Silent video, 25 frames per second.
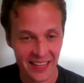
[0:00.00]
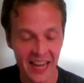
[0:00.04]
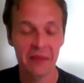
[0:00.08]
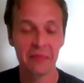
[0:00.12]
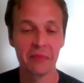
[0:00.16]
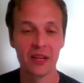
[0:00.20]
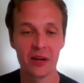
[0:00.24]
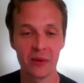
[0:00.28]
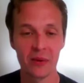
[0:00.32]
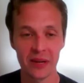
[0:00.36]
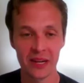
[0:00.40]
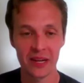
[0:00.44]
Oh,
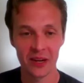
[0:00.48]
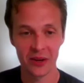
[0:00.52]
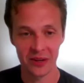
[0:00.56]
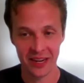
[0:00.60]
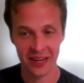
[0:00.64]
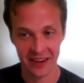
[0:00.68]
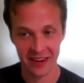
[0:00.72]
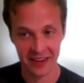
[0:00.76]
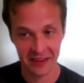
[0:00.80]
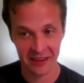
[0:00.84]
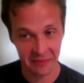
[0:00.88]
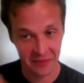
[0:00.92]
there we go,
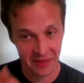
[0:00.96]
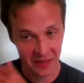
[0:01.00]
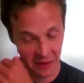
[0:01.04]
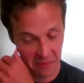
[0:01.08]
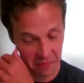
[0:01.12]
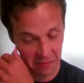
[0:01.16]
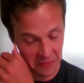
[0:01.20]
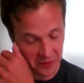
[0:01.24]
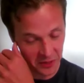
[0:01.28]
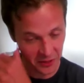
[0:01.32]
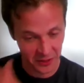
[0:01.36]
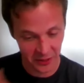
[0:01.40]
Gary.
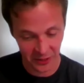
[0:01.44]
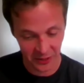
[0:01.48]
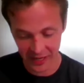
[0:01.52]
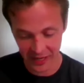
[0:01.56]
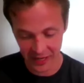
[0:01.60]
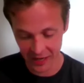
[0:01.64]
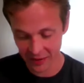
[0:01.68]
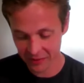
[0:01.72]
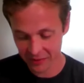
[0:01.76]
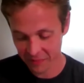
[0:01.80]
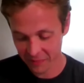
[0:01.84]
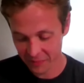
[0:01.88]
Yep, you're good
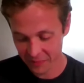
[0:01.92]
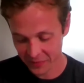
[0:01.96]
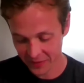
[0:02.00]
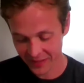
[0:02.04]
now.